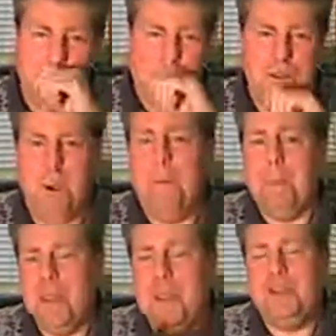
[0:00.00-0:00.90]
So
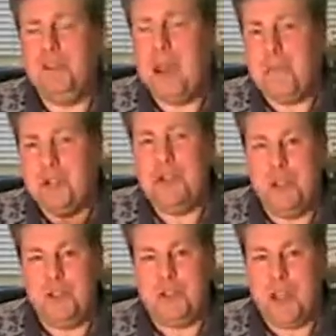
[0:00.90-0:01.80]
you get your option, you
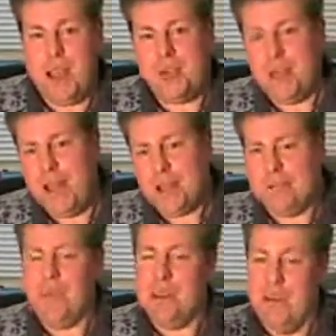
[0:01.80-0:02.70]
get your contract,
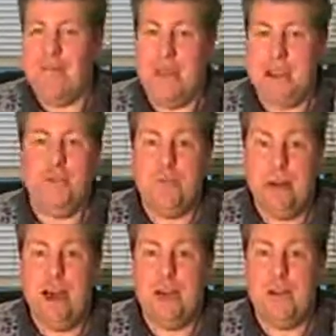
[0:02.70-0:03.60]
you find your
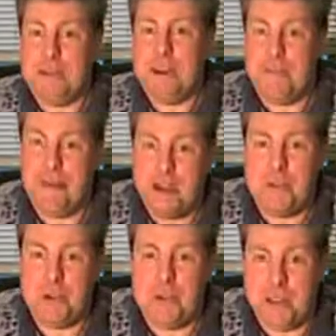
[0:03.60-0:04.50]
buyer that's got
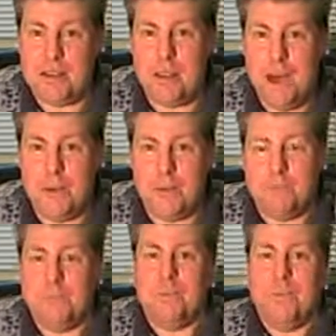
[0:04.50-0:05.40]
5% down.
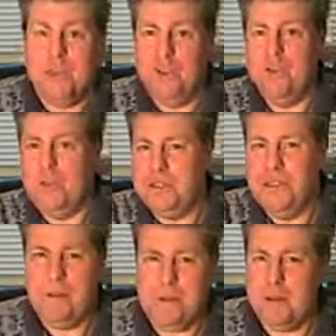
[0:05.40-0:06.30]
You do a
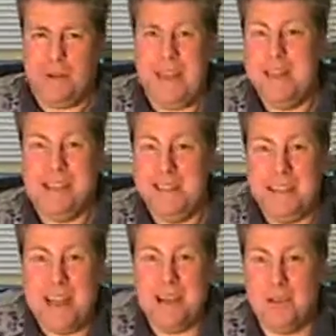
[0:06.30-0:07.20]
typical, easy,
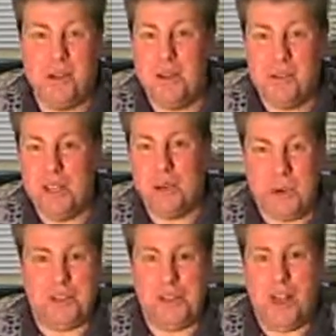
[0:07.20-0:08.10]
standard closing where
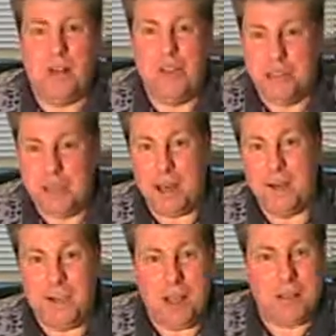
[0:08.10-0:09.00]
you seller
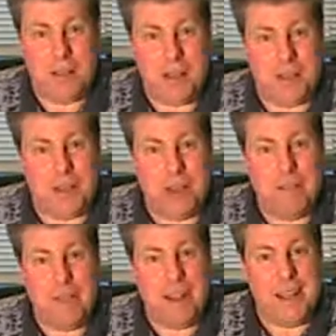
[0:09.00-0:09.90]
sells by seller
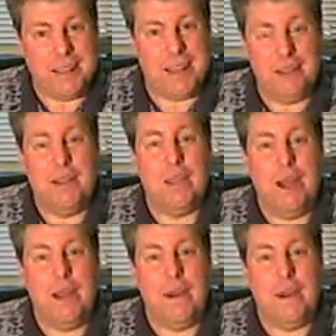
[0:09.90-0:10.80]
financing to the
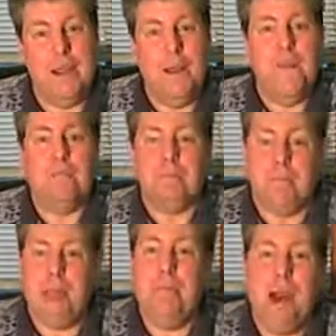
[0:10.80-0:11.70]
buyer.
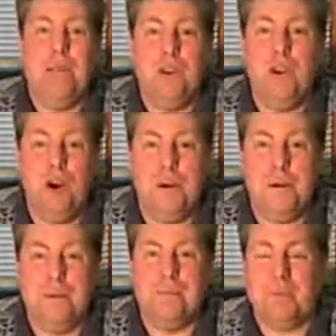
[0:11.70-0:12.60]
They buy the note,
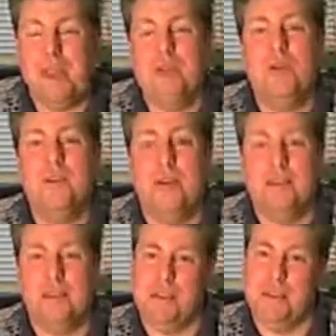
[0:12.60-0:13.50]
and you
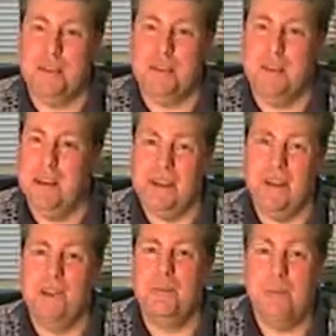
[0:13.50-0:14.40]
collect the difference. It's
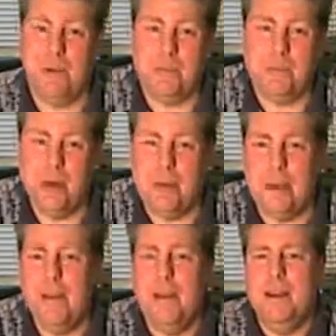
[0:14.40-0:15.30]
such a beautiful program.